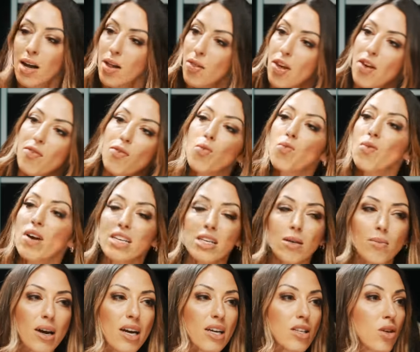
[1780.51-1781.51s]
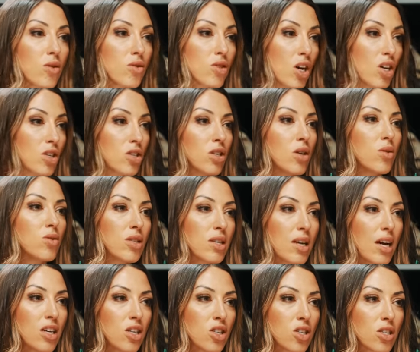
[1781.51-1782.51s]
They've already made those
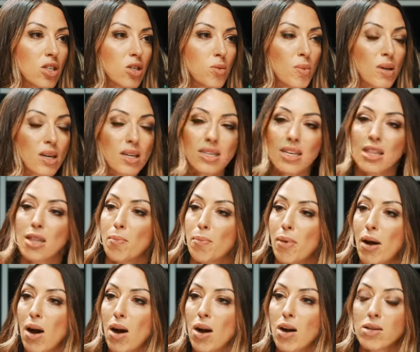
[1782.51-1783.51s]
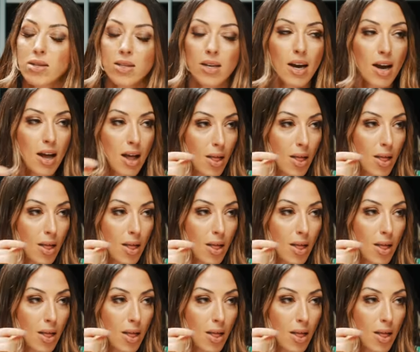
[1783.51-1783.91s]
associations because in the past,